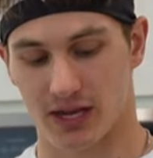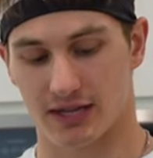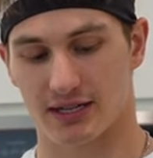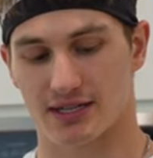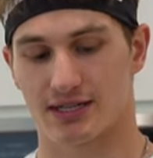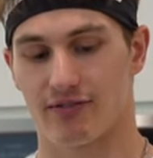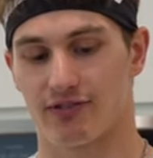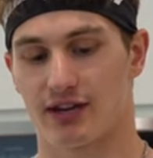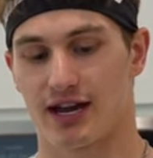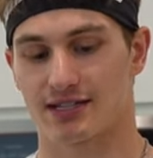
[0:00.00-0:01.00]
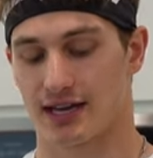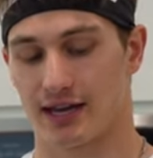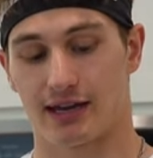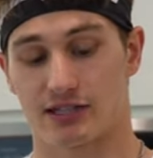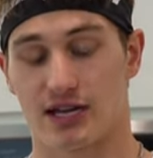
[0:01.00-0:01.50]
and this definitely has like
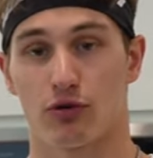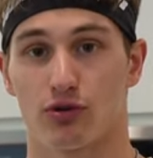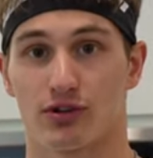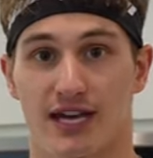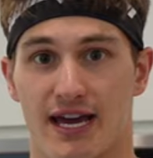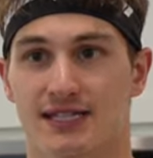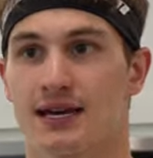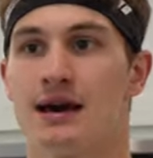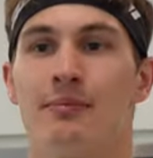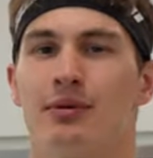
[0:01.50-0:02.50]
a sour taste,